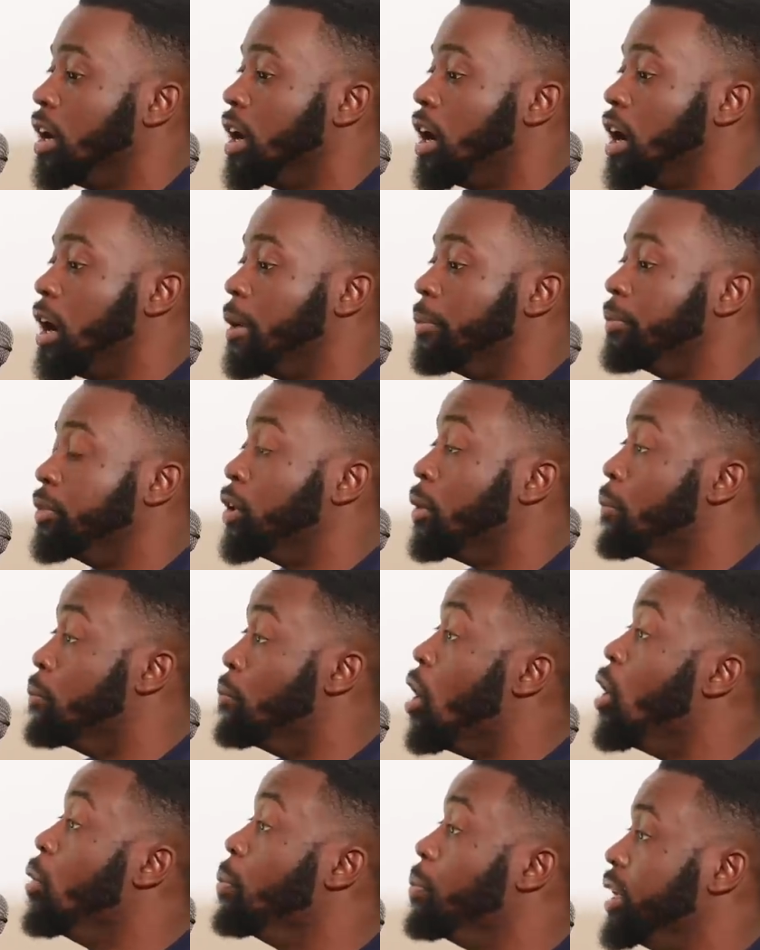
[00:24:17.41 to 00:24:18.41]
Um, the
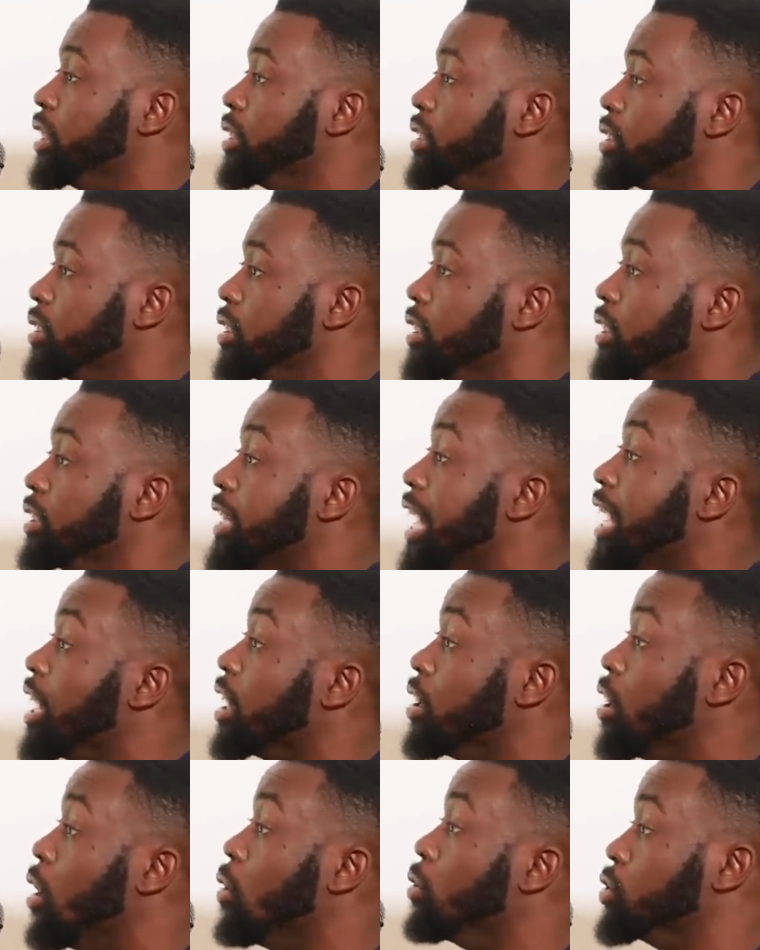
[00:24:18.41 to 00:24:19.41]
moment that
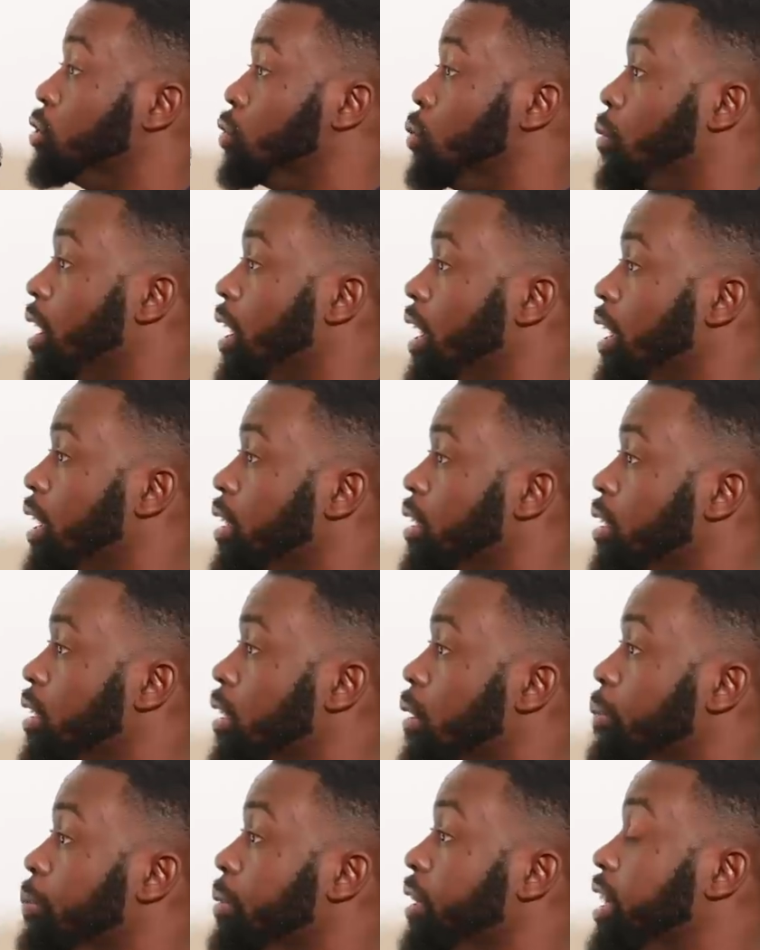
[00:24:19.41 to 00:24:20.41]
it goes away,
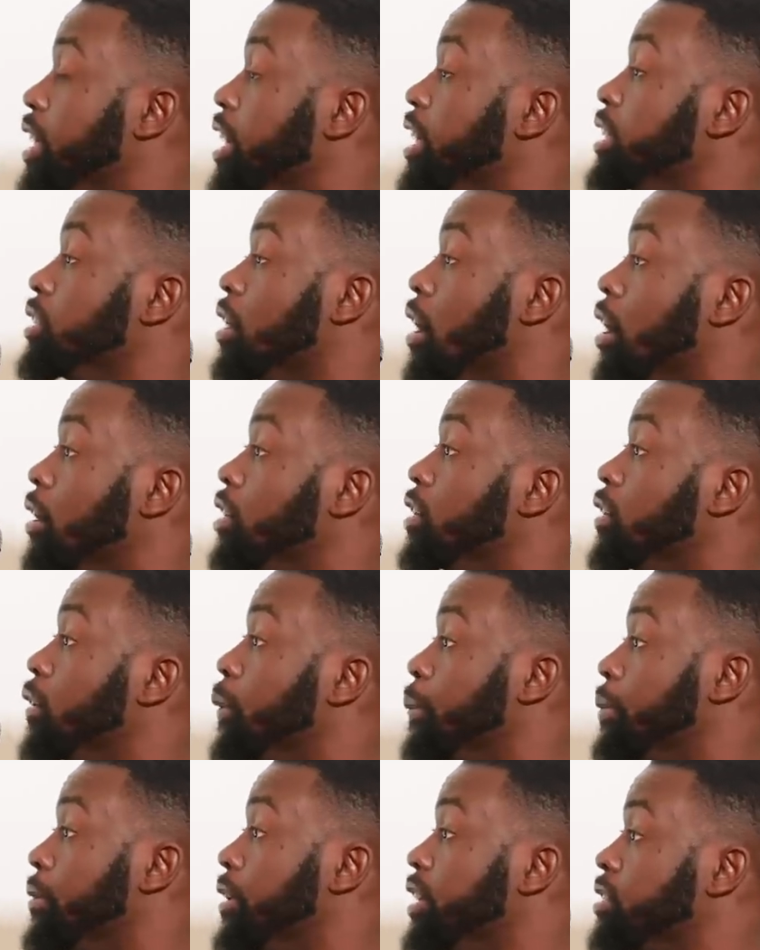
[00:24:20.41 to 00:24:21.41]
because they're under the
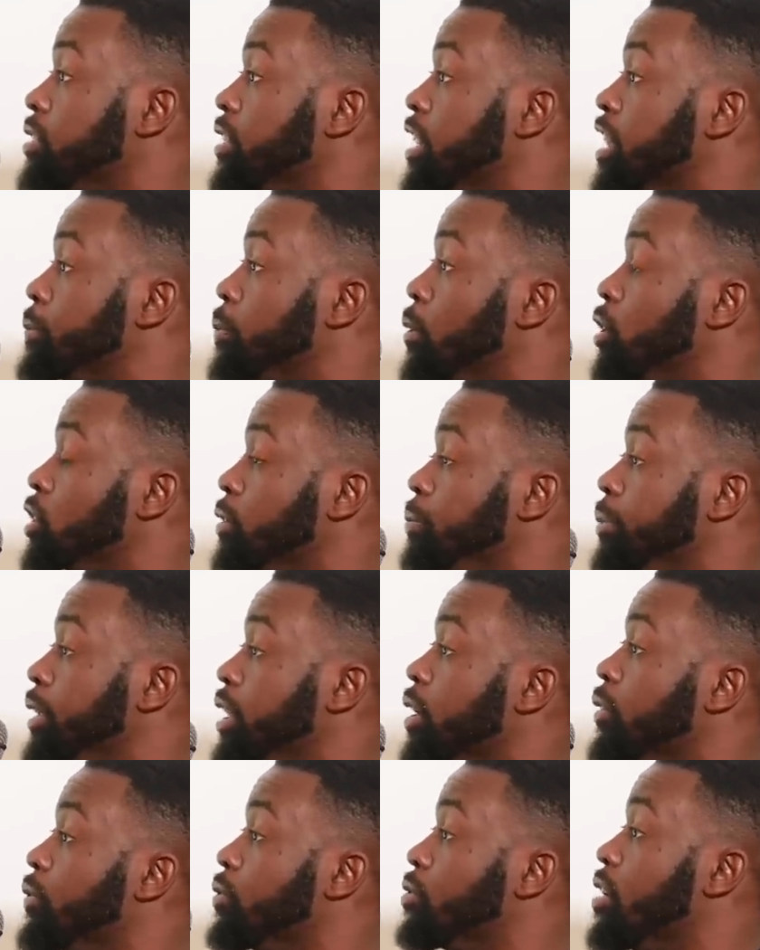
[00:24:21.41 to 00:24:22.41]
impression that's supposed to be
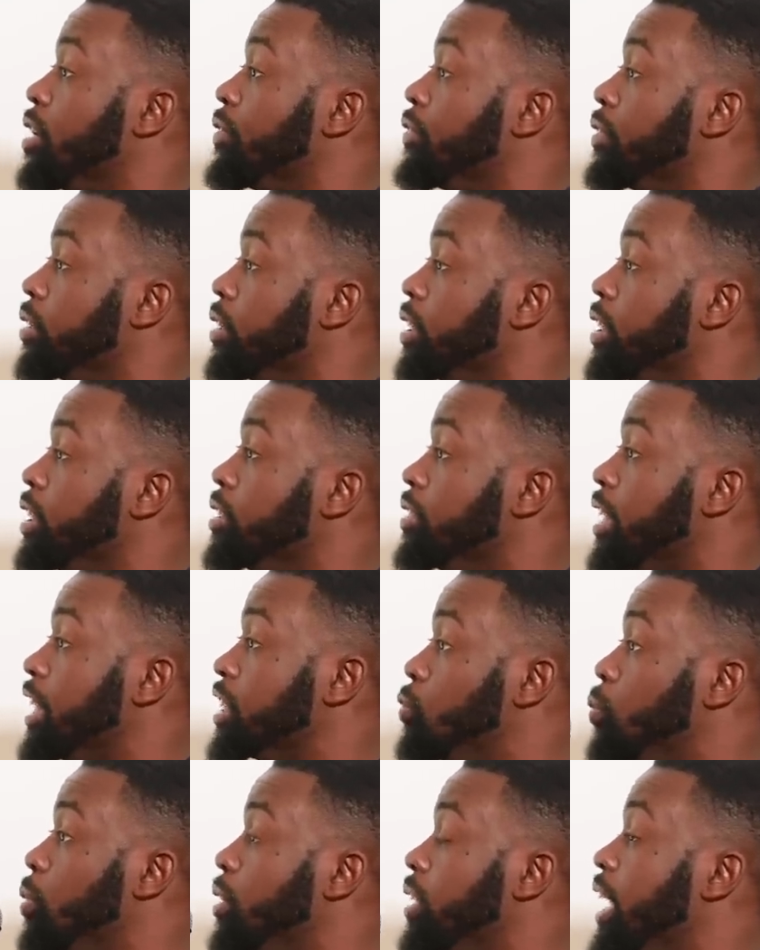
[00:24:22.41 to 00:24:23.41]
there forever,
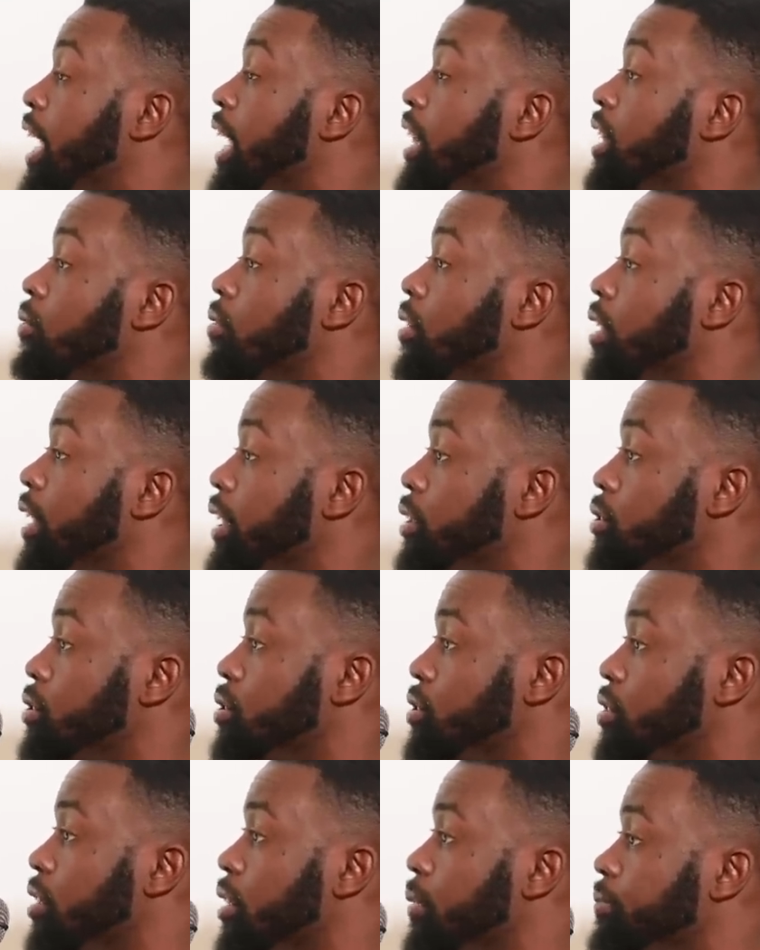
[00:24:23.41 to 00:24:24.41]
that's when they end the
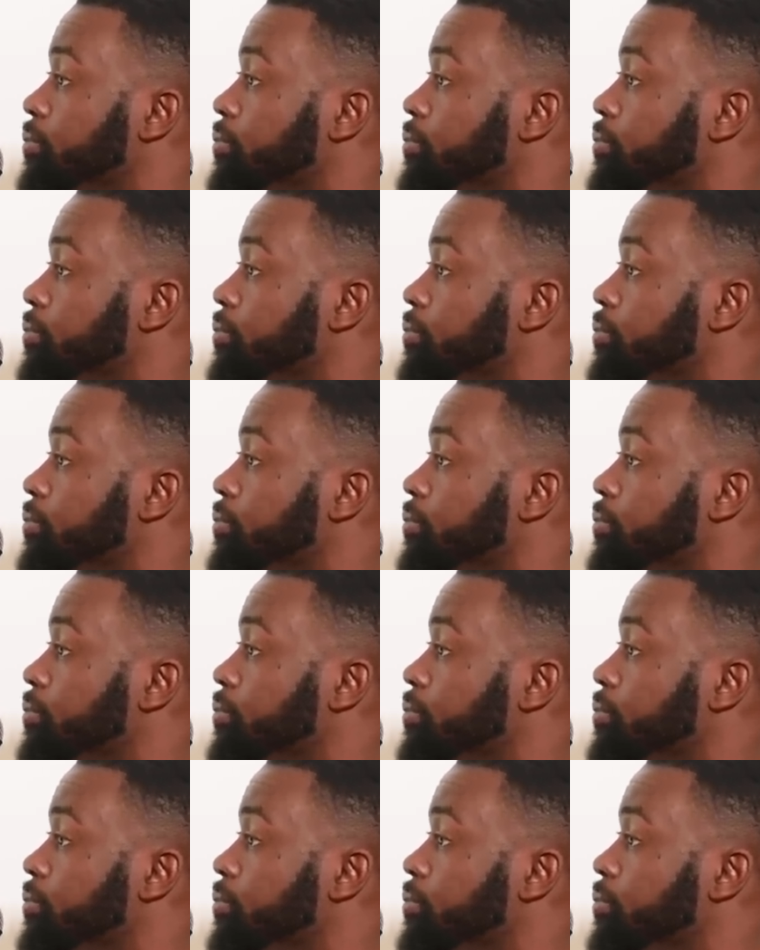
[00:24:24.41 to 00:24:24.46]
relationship.